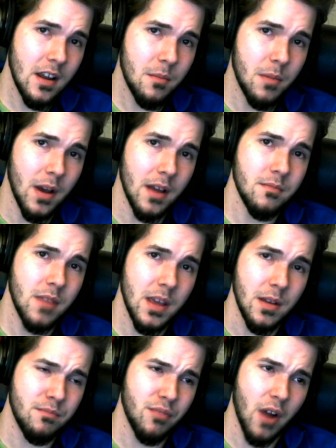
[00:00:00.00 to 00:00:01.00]
but
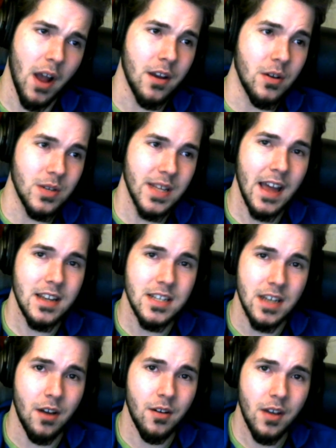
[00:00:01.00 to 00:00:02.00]
he probably knows that,
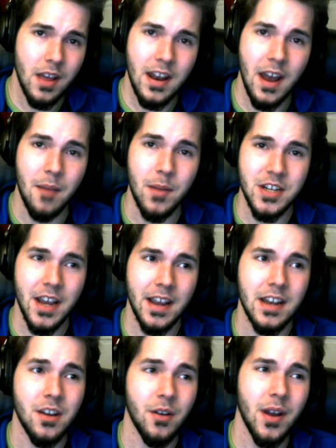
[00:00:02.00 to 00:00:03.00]
so not much I can do,